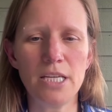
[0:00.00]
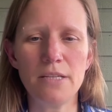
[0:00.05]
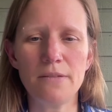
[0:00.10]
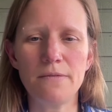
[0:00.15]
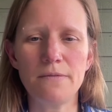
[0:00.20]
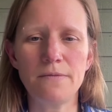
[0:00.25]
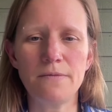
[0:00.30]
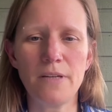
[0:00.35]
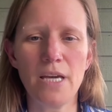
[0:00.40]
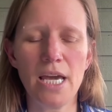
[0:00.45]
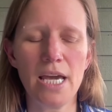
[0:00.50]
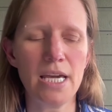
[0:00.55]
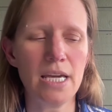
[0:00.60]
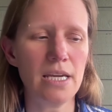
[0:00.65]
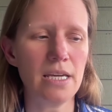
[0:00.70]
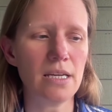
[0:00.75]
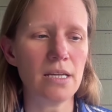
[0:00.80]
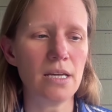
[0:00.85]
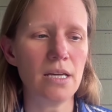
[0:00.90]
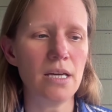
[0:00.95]
if
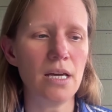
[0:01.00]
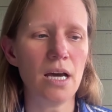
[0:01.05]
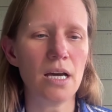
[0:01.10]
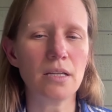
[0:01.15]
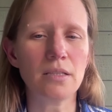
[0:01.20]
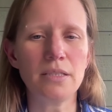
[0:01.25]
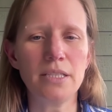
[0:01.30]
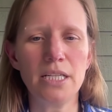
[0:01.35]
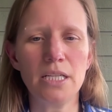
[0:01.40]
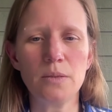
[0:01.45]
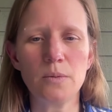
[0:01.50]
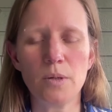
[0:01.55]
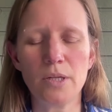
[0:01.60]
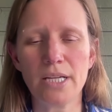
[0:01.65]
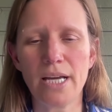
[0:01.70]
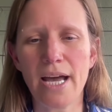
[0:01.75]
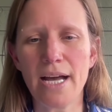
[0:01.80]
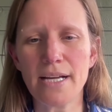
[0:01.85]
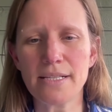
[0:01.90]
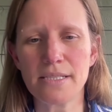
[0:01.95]
a a clinic were
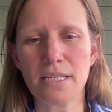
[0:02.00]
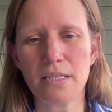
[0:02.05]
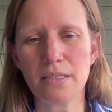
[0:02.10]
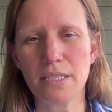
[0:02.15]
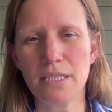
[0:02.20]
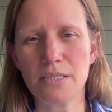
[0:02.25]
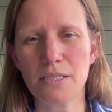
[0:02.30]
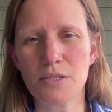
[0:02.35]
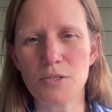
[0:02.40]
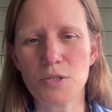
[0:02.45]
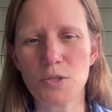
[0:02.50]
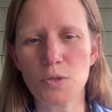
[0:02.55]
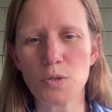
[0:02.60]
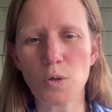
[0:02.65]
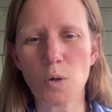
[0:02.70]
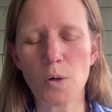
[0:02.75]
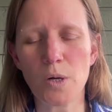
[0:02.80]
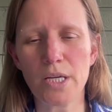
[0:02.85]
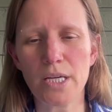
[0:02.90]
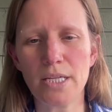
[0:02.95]
to accidentally
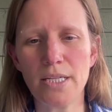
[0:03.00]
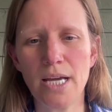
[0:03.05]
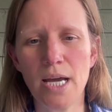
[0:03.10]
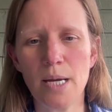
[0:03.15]
destroy an